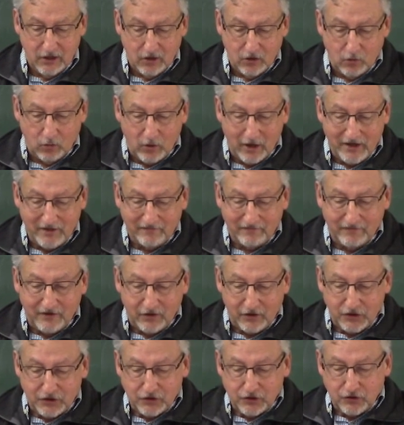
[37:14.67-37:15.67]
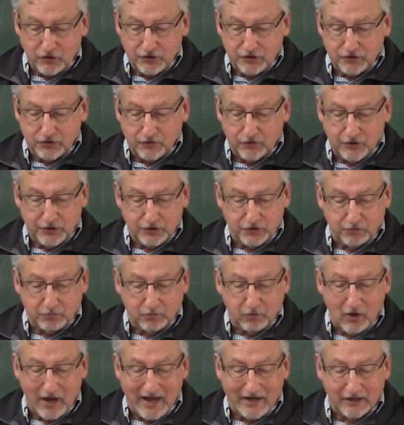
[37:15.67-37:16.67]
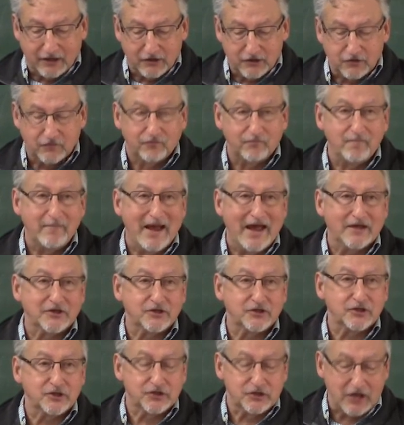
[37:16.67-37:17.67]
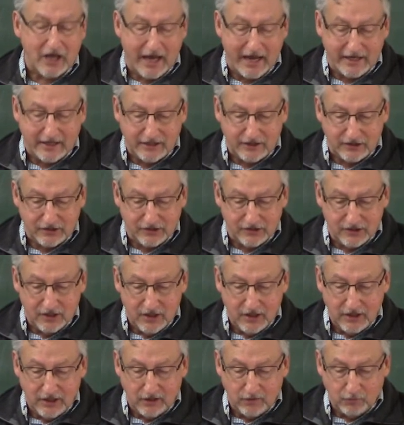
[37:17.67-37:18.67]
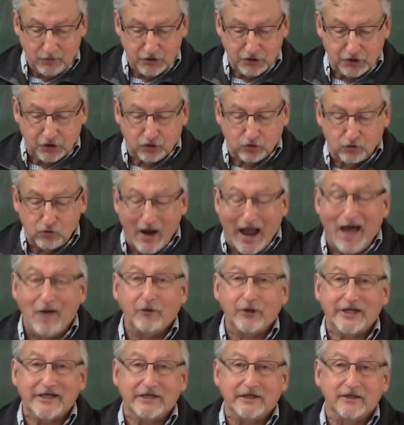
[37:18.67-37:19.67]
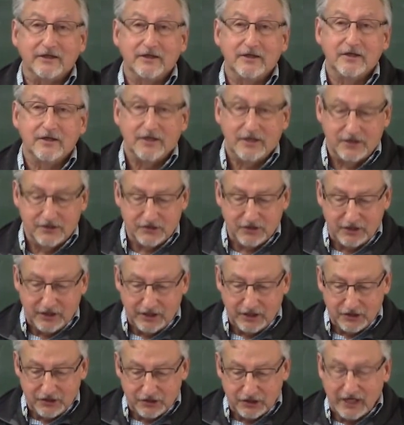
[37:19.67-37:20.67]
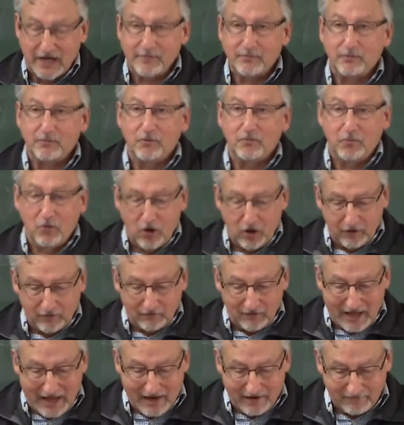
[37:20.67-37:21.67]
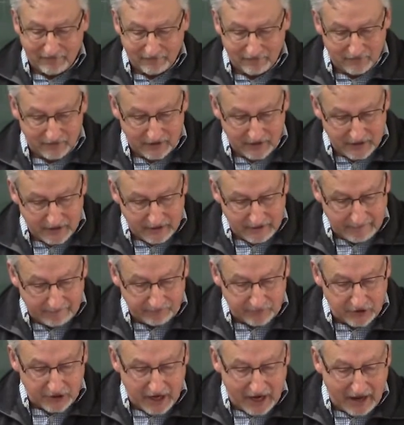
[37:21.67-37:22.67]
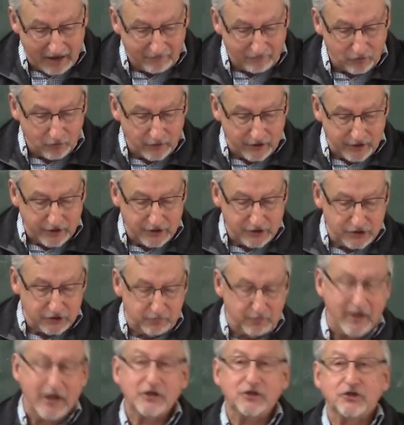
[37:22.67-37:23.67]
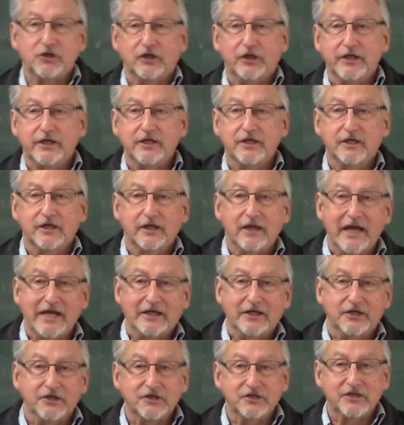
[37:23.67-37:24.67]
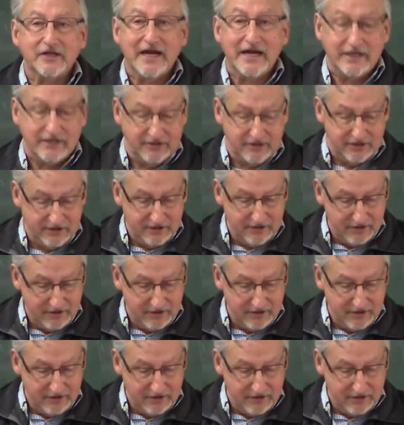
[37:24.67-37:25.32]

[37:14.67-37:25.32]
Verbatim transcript: What if very short stories are products of mass societies in which crowding is an inescapable part of life? The novel is spatially like an estate.